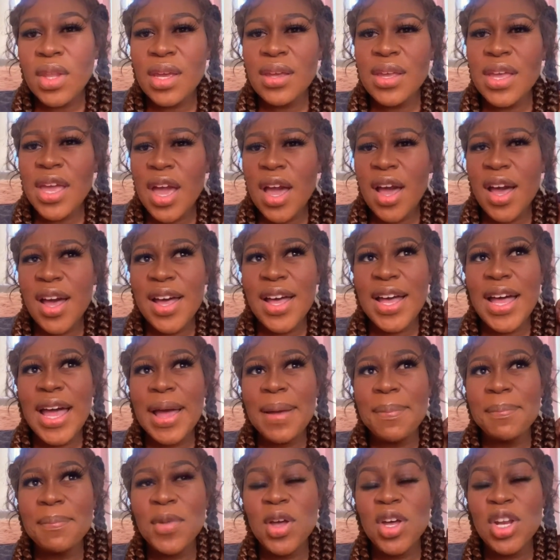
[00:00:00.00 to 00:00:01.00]

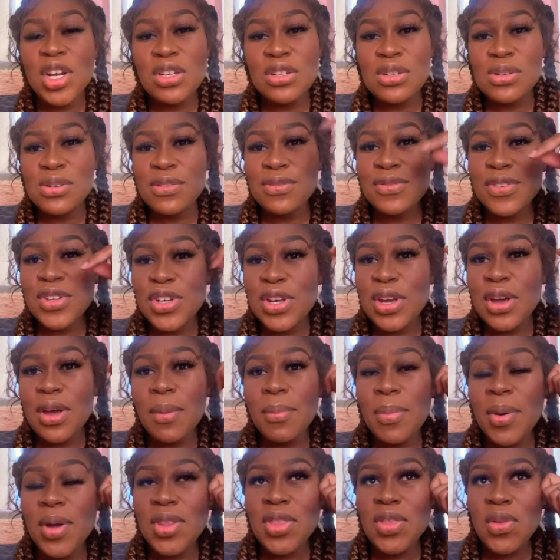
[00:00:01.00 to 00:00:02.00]
I'm gonna do a video
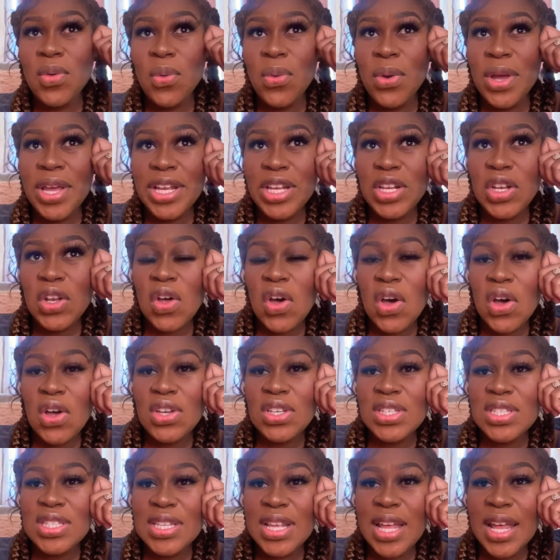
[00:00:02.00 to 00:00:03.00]
about the weight
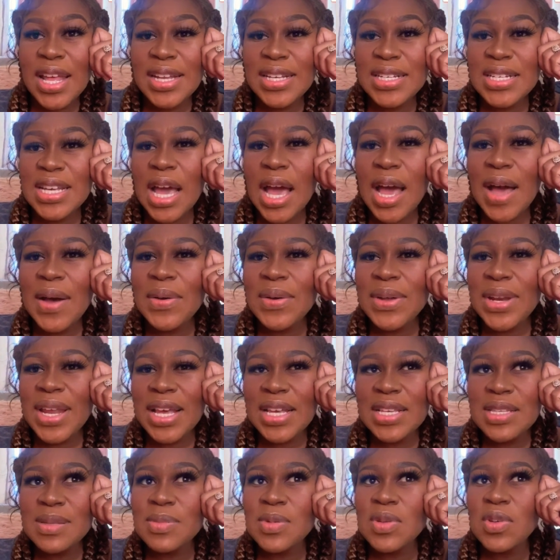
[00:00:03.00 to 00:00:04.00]
loss and how it
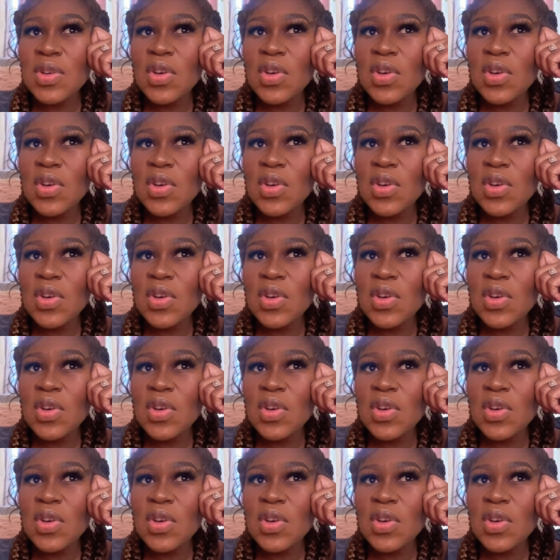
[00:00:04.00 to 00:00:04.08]
has been